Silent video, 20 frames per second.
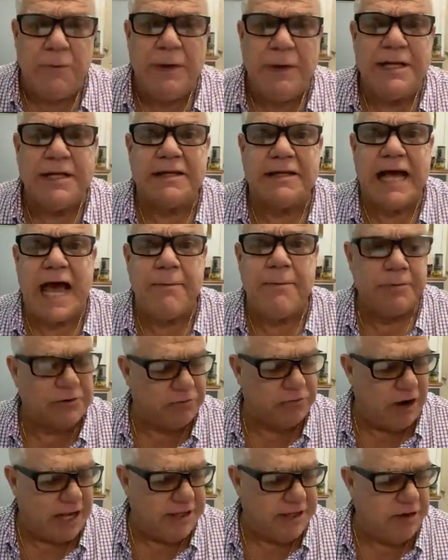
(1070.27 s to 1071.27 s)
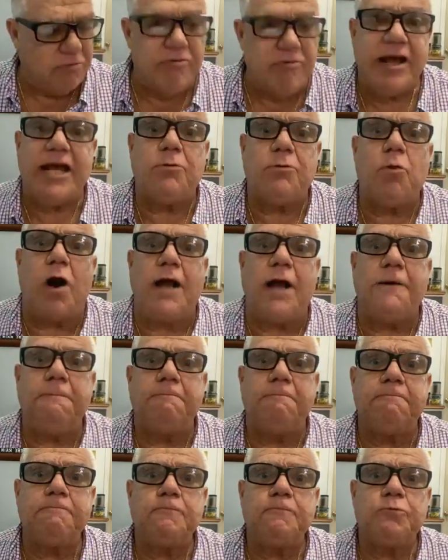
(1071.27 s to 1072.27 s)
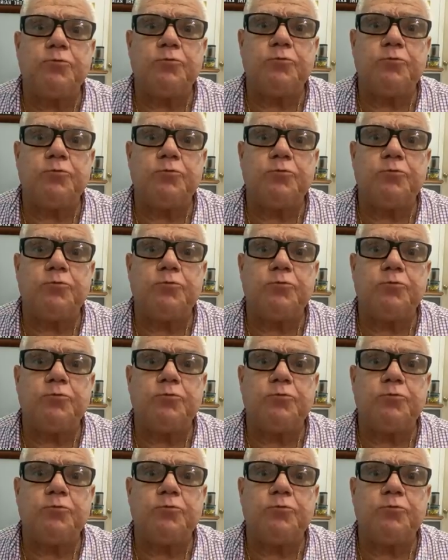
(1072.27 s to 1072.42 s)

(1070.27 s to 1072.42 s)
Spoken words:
And when the time was right, you raid one.